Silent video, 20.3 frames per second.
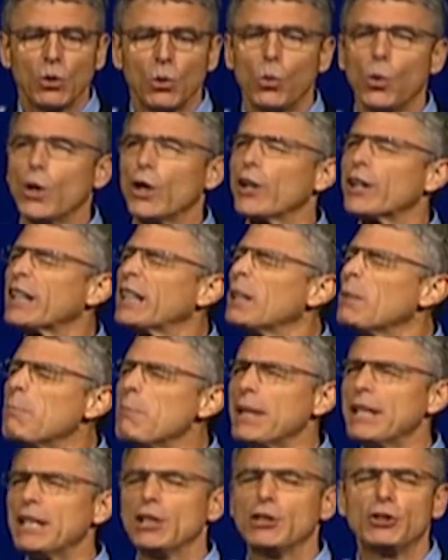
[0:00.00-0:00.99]
We're
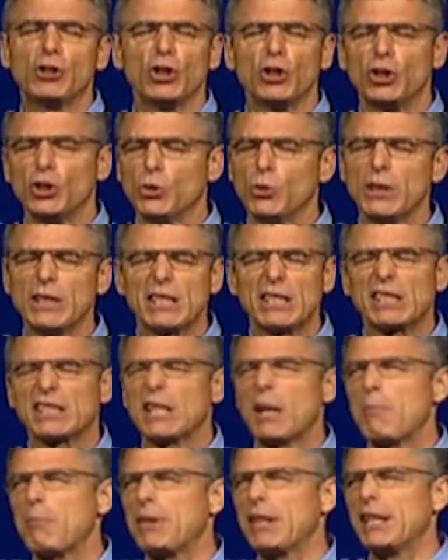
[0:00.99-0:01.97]
committed to doing
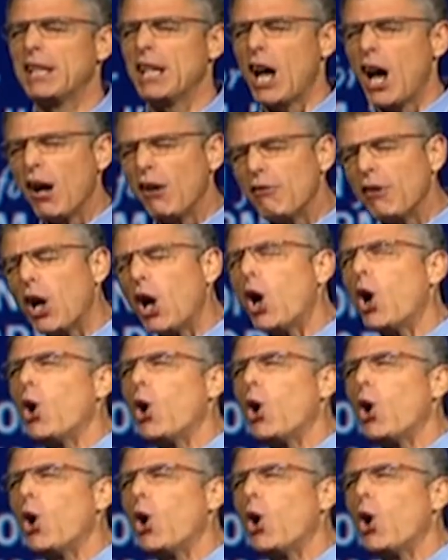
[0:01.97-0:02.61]
something of